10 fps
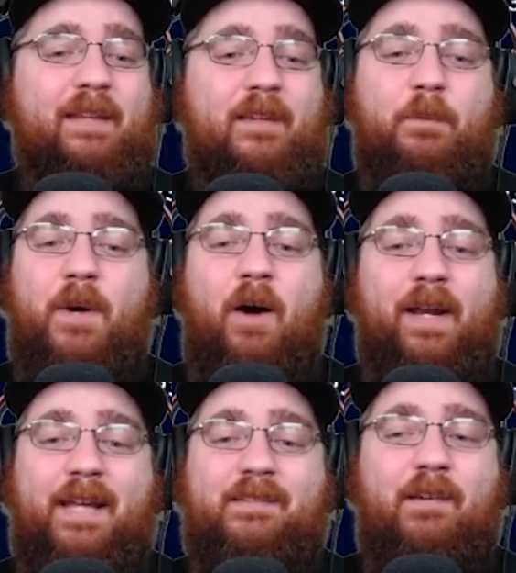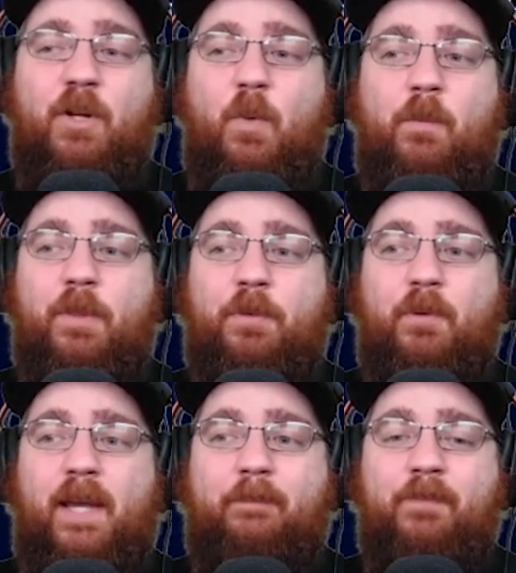Anthony Brown, 871 with
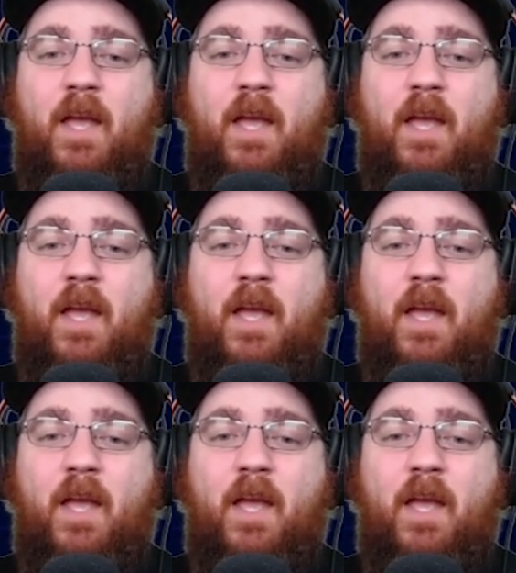three.